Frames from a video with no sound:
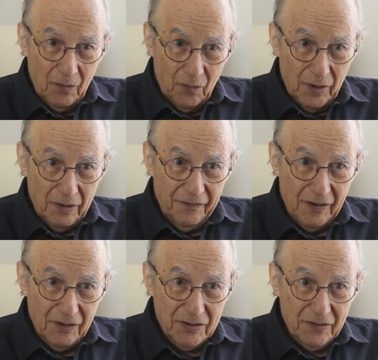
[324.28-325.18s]

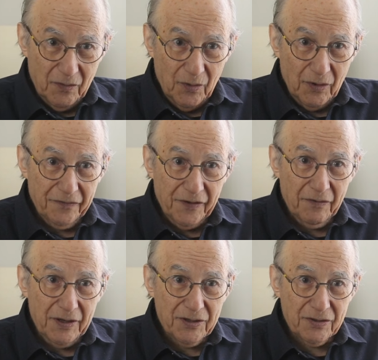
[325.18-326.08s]
of the World
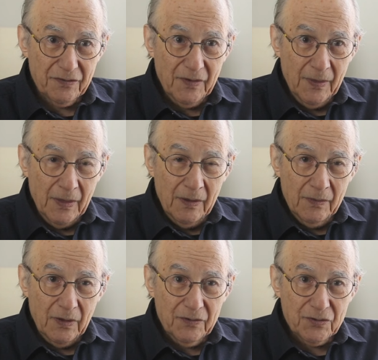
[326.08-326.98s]
Federation
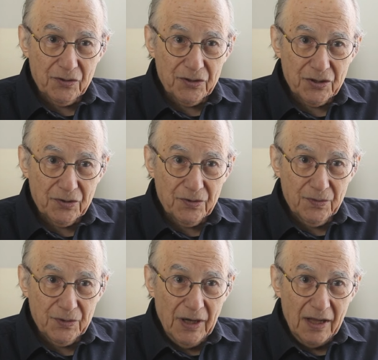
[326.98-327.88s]
of Jewish
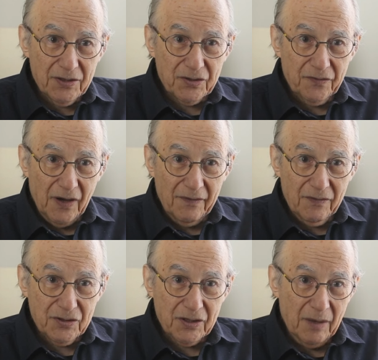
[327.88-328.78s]
Child
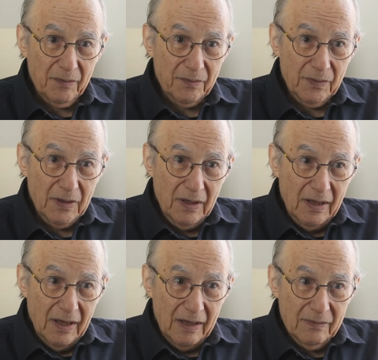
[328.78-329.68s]
Survivors, and
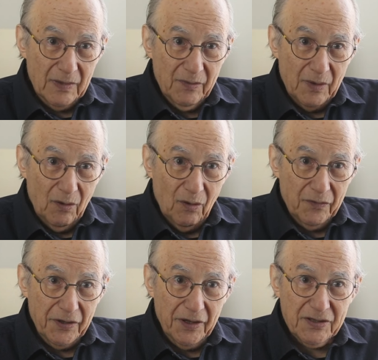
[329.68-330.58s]

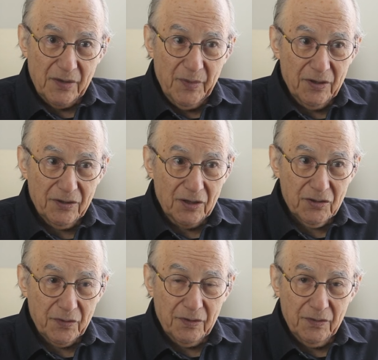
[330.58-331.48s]
over the years I've been in
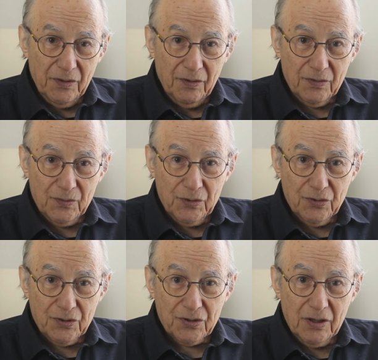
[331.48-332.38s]
touch with, you know,
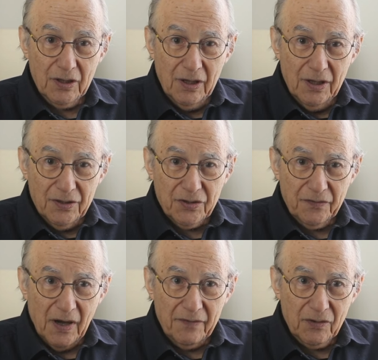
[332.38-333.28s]
Jewish
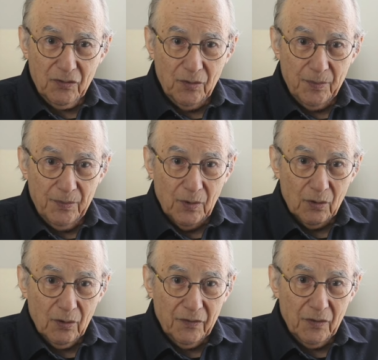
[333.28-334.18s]
survivor group
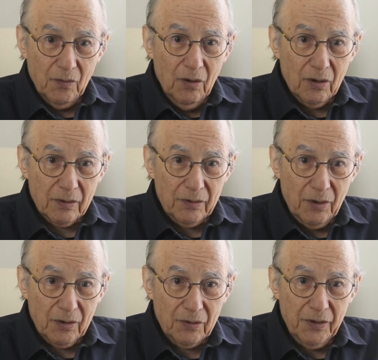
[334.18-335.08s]
all over the world, you
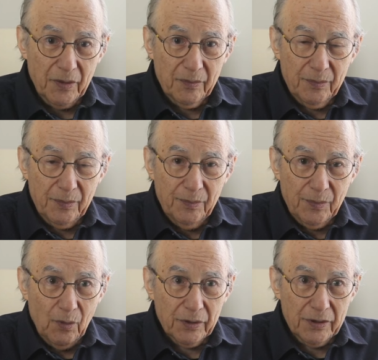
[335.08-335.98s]
know, including
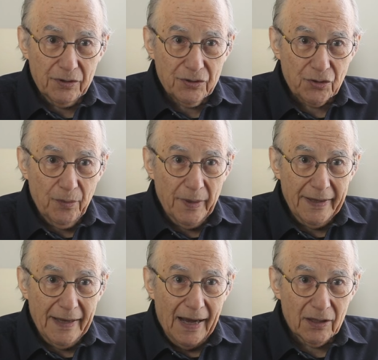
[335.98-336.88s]
Poland and
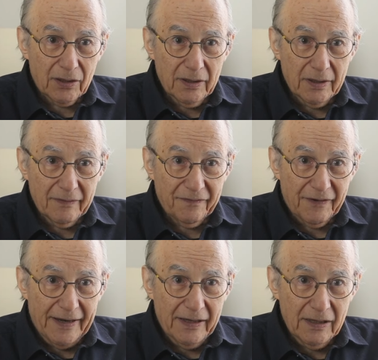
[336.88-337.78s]
Germany, Holland and
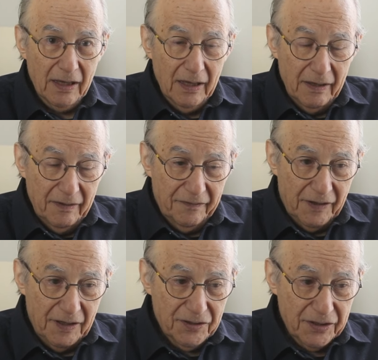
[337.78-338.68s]

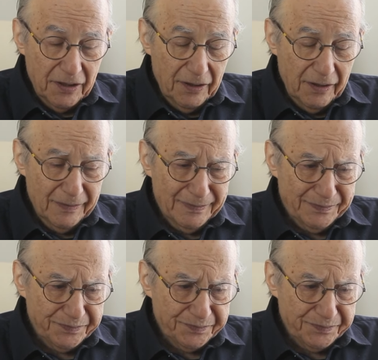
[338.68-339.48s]
France and